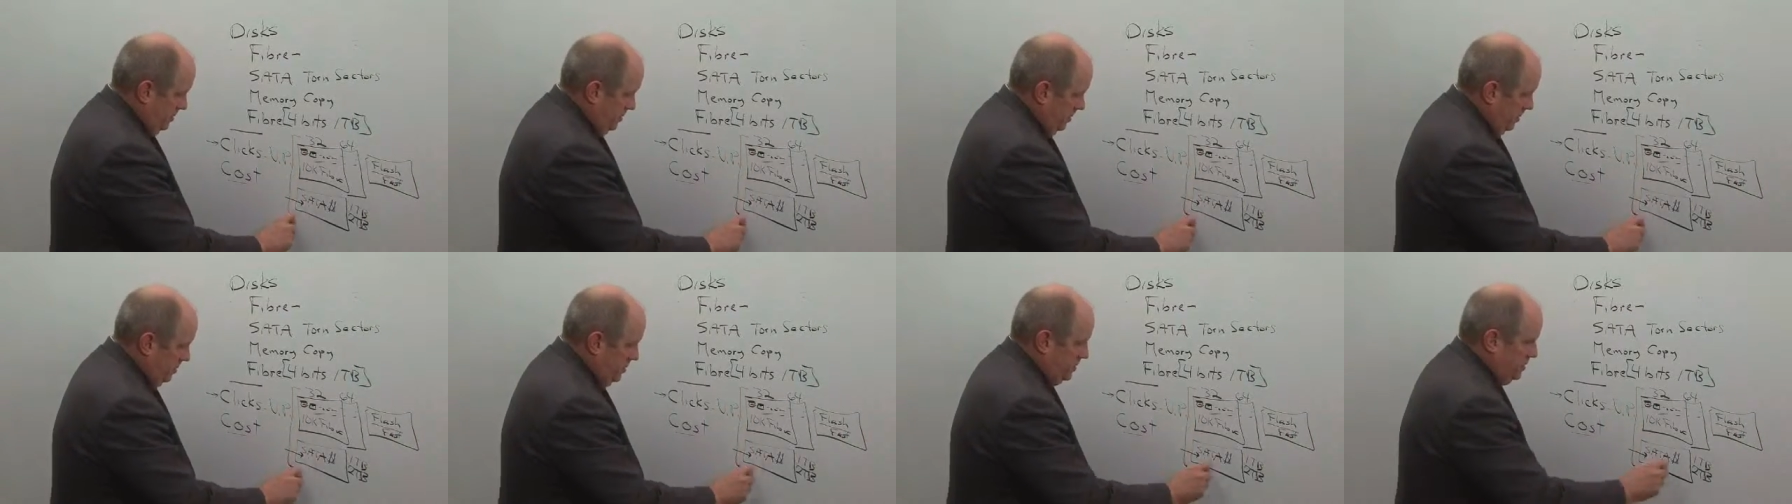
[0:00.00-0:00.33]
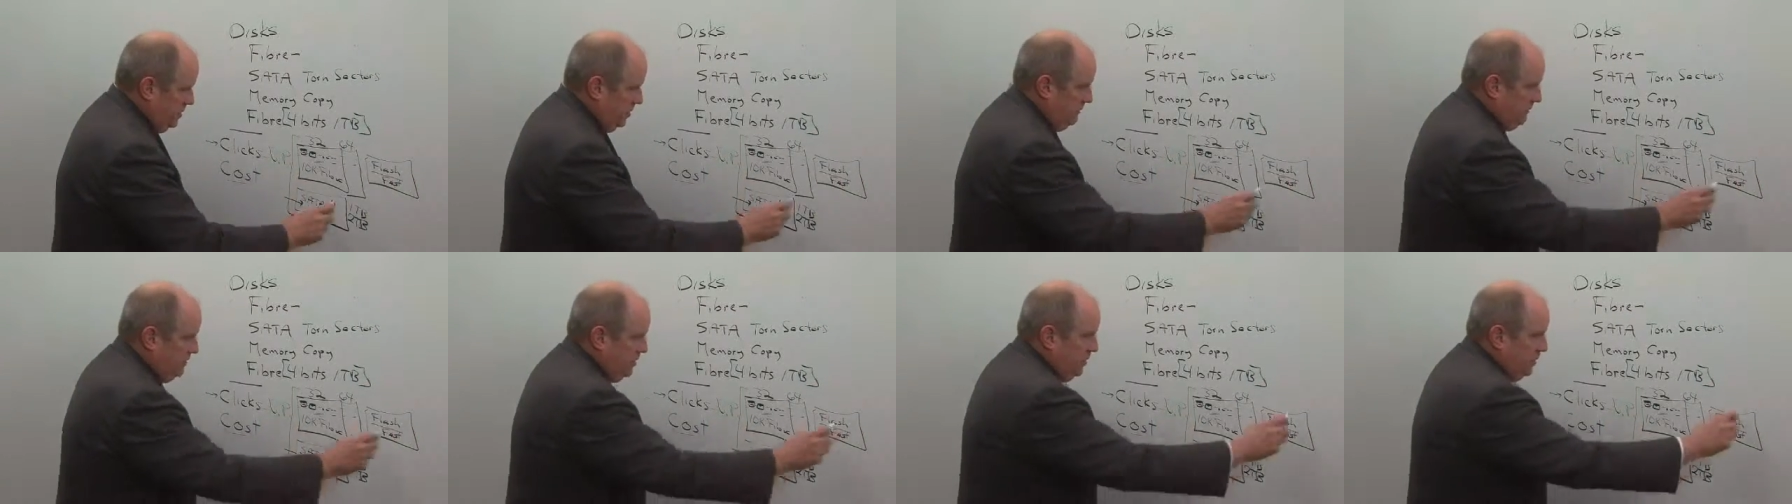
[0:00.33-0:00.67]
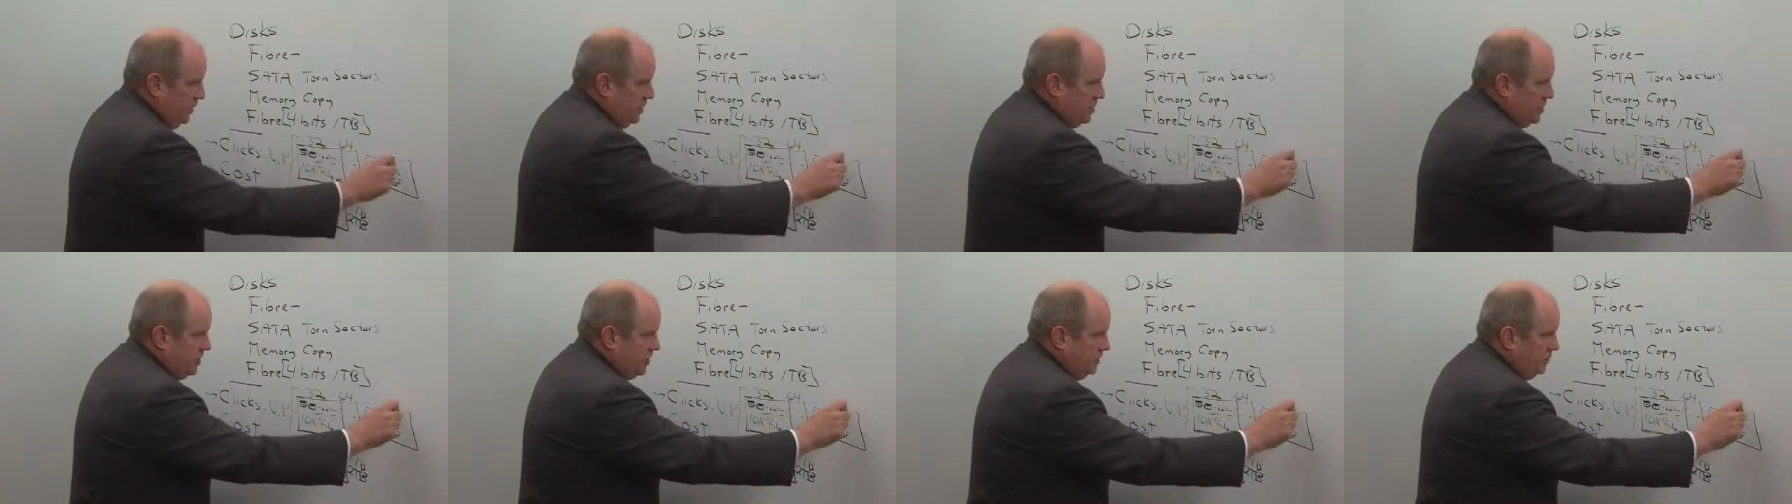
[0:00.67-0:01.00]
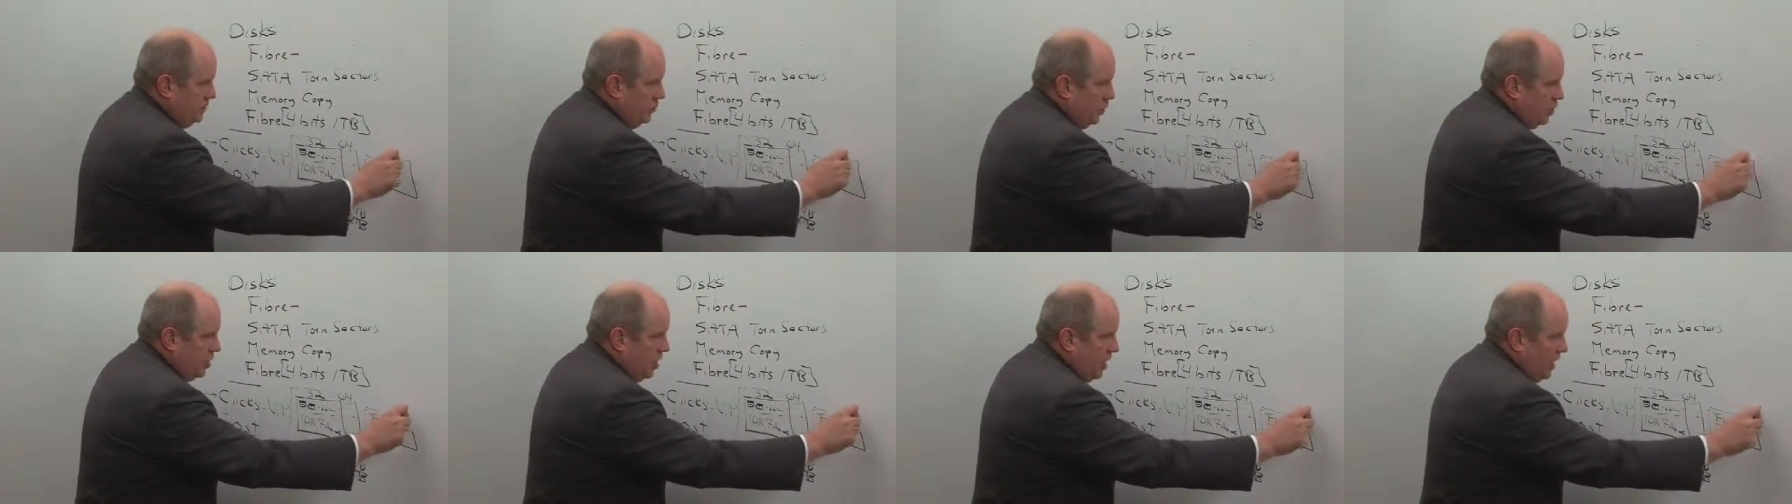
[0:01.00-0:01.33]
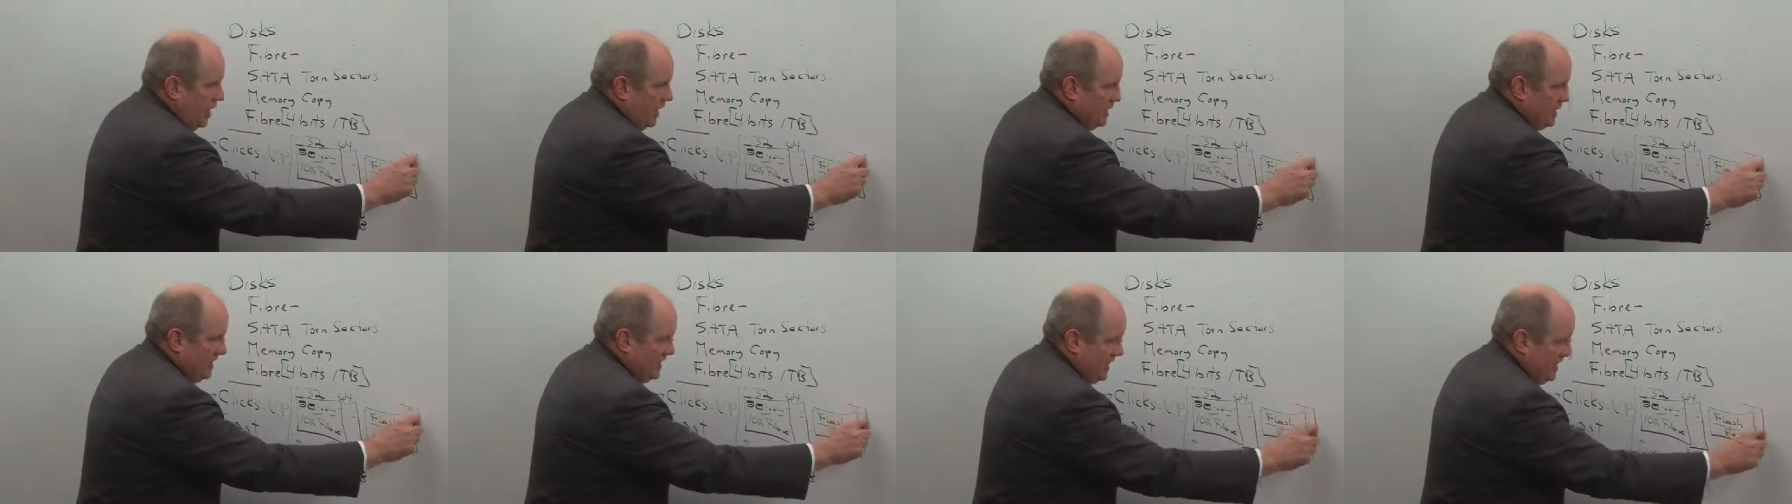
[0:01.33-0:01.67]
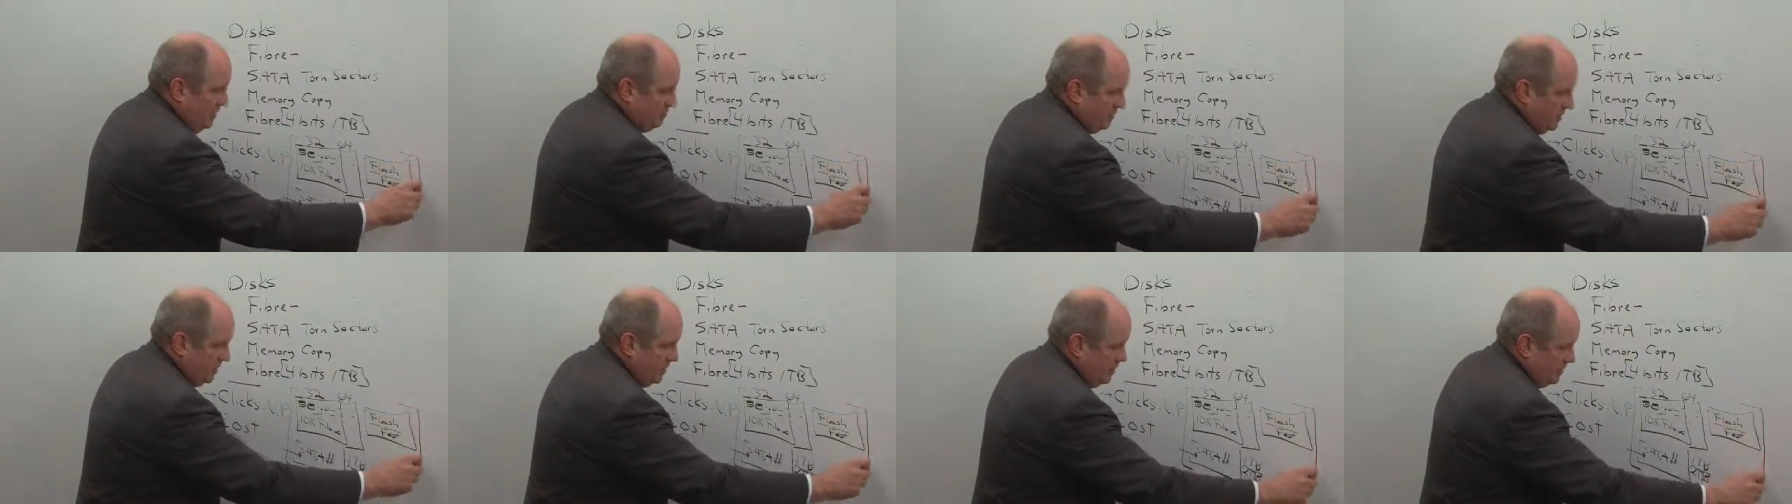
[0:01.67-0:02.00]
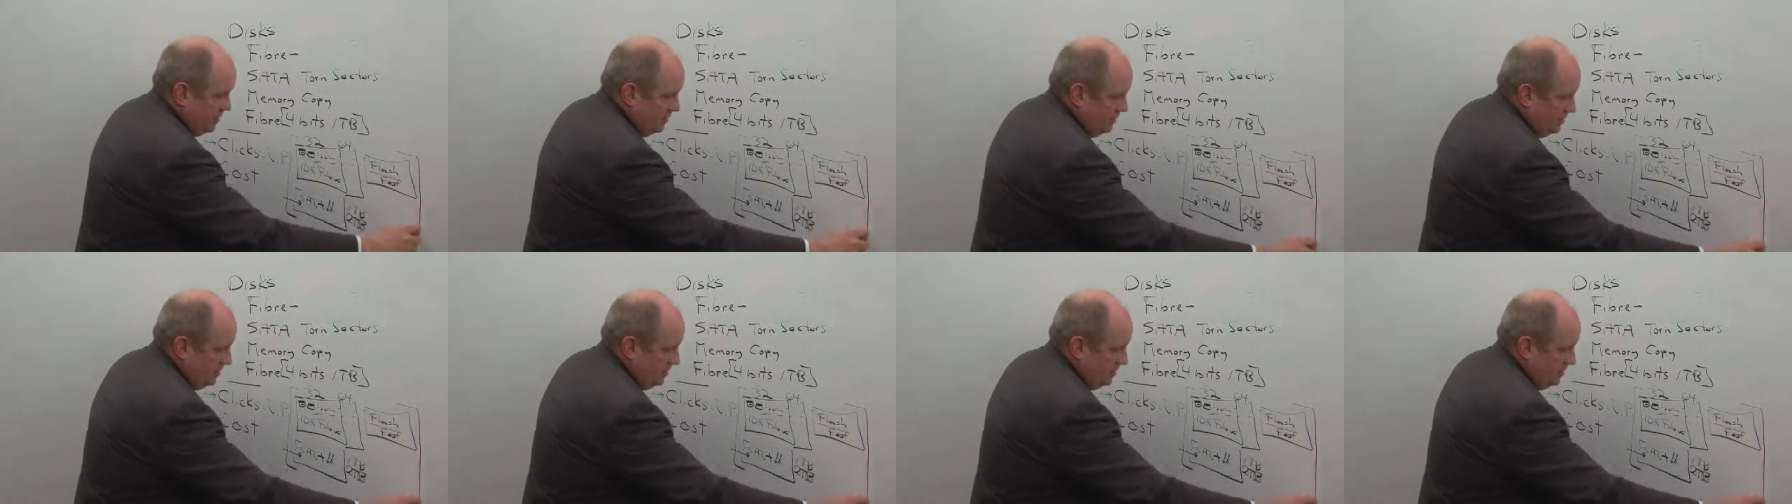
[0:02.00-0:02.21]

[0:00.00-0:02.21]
this is a very simple concept,